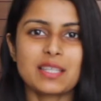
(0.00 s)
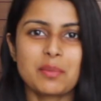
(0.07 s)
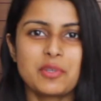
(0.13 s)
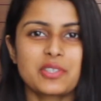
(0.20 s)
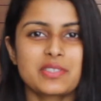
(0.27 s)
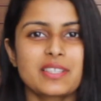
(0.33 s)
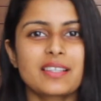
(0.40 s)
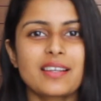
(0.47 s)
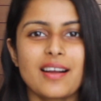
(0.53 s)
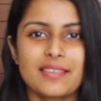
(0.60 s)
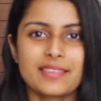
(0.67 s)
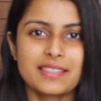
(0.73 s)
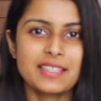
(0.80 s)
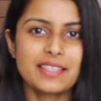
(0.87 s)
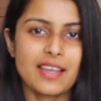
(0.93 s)

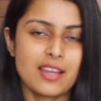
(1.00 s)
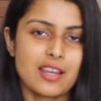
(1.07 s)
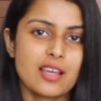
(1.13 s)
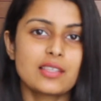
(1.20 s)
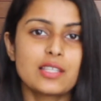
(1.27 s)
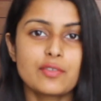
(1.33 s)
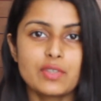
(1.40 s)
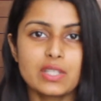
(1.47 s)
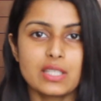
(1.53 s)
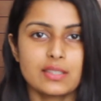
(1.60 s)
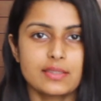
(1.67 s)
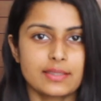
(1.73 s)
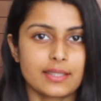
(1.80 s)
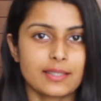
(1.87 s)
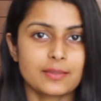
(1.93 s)
Karthik and I live in
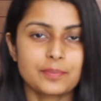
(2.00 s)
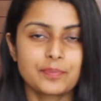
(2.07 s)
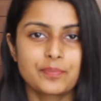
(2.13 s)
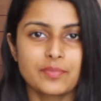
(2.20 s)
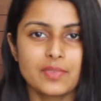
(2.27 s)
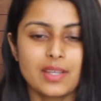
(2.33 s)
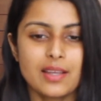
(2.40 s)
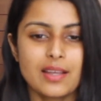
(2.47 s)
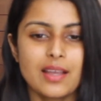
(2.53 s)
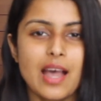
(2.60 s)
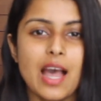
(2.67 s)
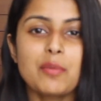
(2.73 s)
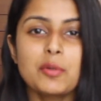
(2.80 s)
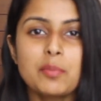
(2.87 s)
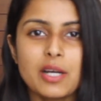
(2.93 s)
India.
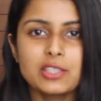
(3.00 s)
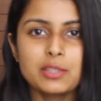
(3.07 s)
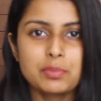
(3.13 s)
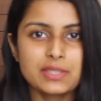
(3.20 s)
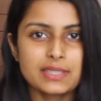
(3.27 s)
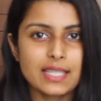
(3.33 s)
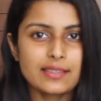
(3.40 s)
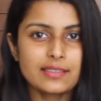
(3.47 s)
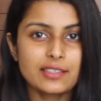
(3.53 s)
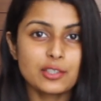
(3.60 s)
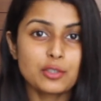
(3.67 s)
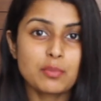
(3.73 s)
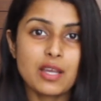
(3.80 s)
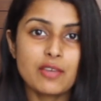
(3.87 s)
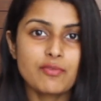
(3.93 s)
I'm about to present to
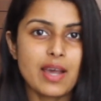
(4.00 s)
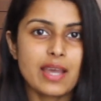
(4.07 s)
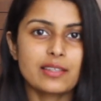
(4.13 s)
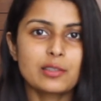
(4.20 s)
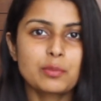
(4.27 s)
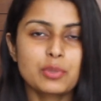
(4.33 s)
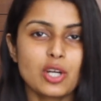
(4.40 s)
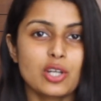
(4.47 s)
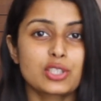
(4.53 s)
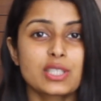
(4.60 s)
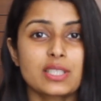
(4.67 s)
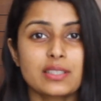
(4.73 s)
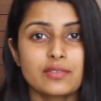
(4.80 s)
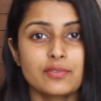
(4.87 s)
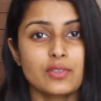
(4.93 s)
you my final
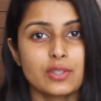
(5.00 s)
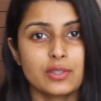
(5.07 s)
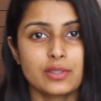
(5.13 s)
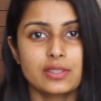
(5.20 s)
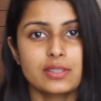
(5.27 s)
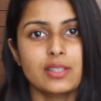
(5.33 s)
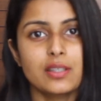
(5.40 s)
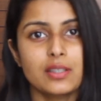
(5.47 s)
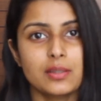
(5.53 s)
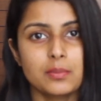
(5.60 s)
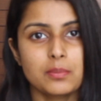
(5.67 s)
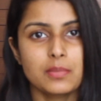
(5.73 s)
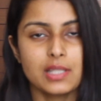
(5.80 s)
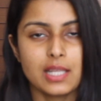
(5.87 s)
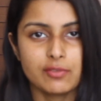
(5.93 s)
project for
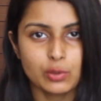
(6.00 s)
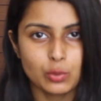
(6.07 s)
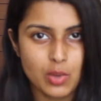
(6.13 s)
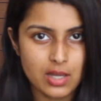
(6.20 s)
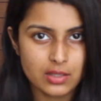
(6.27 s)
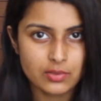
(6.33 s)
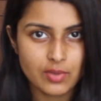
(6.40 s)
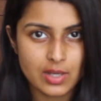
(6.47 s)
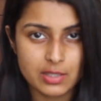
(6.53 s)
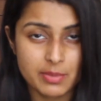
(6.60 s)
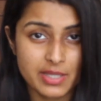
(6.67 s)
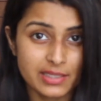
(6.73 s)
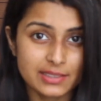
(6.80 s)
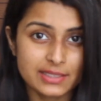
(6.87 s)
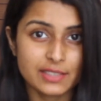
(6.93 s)
Level 1
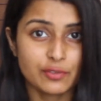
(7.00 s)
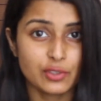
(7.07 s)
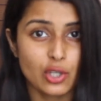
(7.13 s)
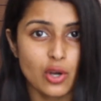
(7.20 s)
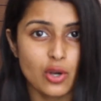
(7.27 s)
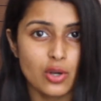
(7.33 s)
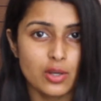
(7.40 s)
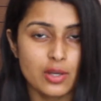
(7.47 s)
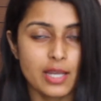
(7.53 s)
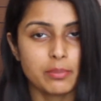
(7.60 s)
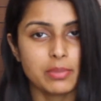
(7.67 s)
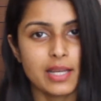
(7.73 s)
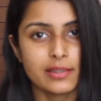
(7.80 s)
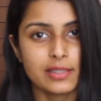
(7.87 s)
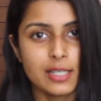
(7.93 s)
Fundamentals of Raw
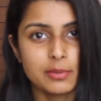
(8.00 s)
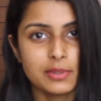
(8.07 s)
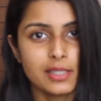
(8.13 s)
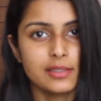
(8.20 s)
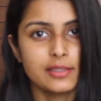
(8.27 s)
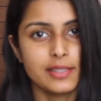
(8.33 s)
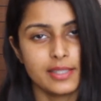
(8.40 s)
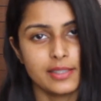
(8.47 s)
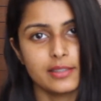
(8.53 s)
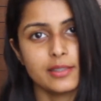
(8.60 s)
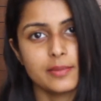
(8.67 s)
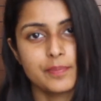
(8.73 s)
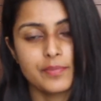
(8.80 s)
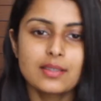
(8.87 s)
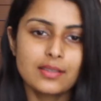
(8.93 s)
at PLANTLAB
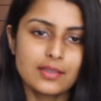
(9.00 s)
Culinary.